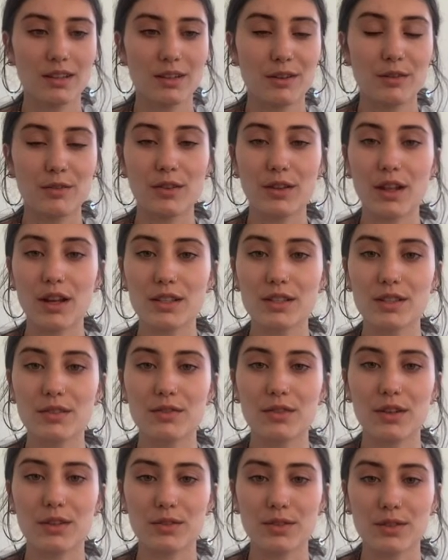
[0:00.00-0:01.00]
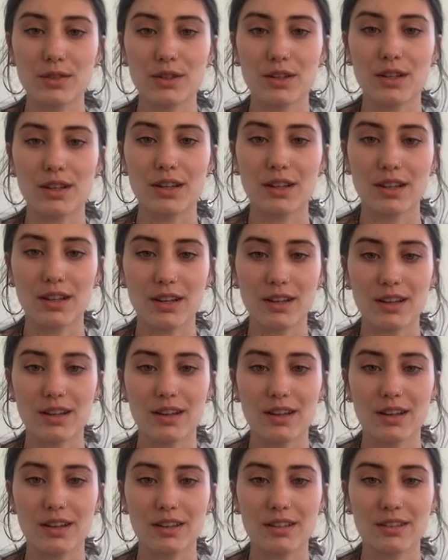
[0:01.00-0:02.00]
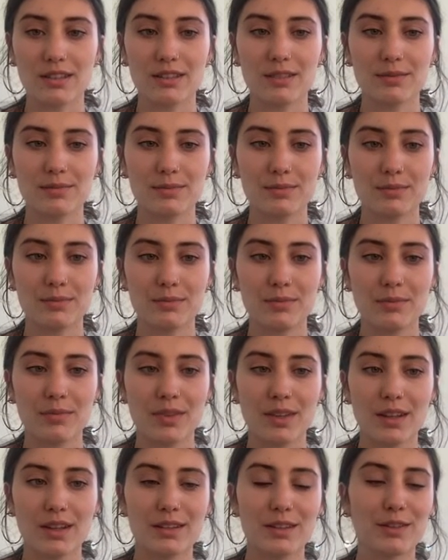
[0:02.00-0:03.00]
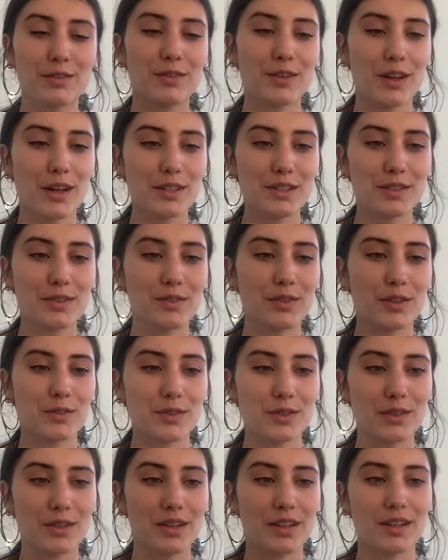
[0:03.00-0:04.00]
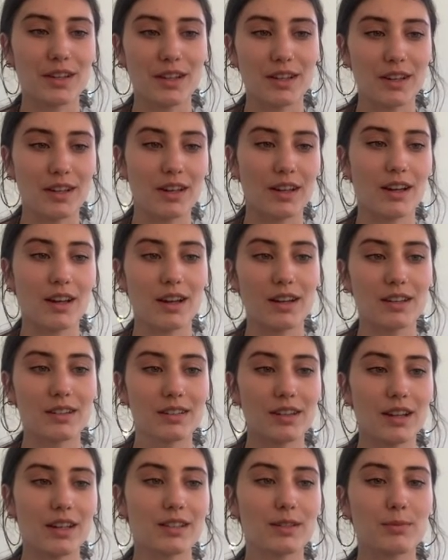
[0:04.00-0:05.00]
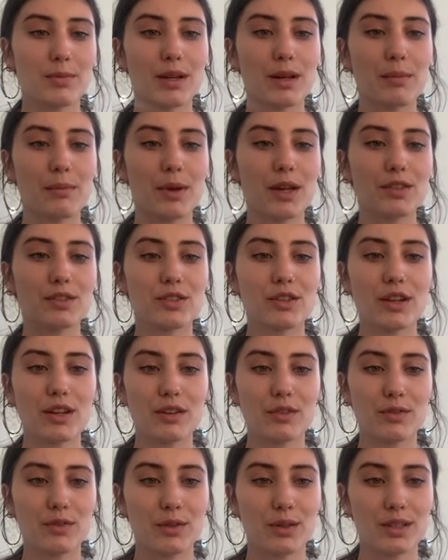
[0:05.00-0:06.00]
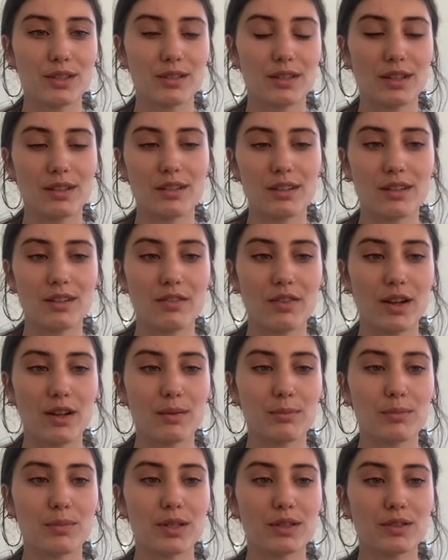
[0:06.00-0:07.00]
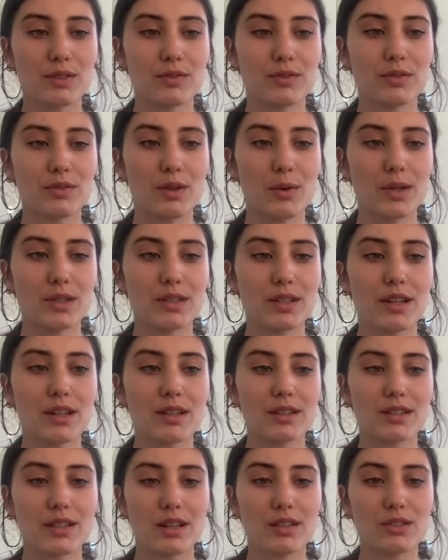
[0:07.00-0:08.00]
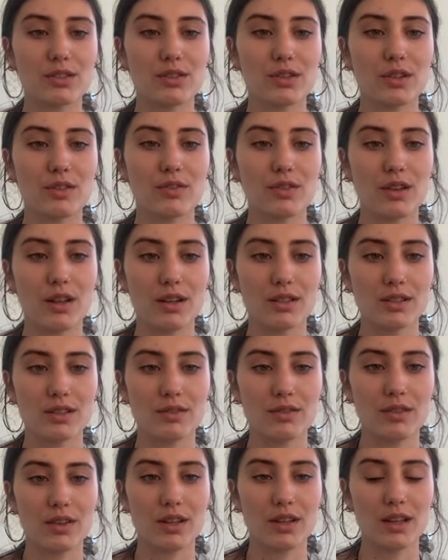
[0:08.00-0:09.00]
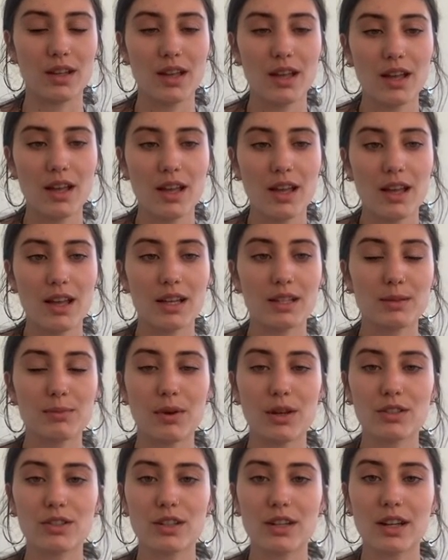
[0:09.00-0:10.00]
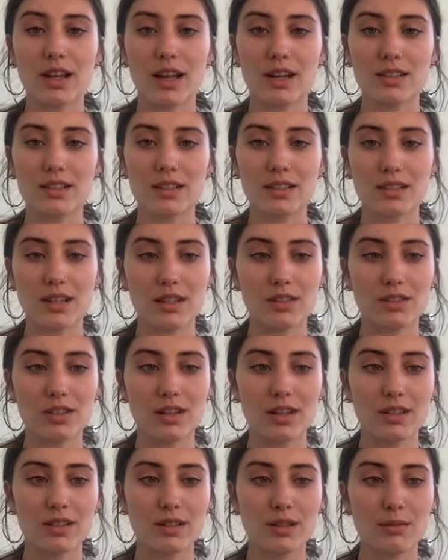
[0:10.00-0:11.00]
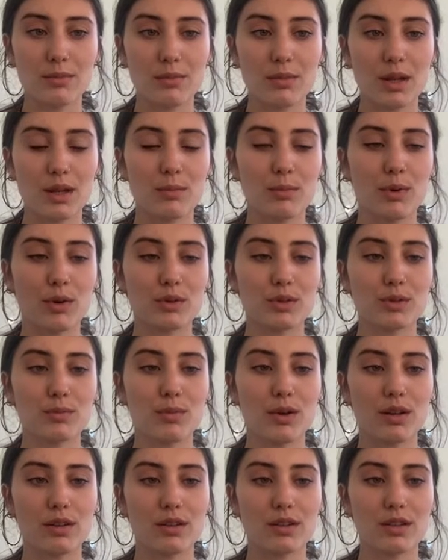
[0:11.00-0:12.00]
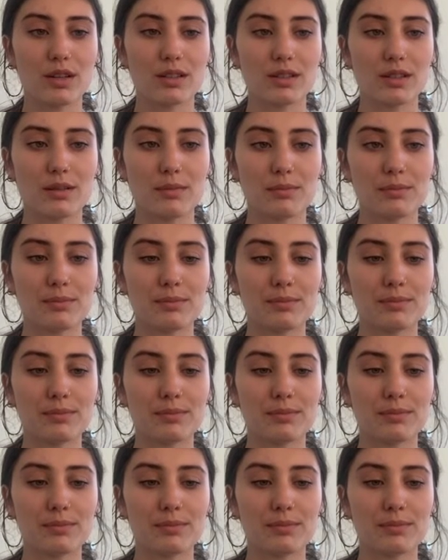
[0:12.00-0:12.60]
Philosophy of Søren Kierkegaard. The philosophy of Søren Kierkegaard has been a major influence in the development of 20th century philosophy, especially existentialism and postmodernism.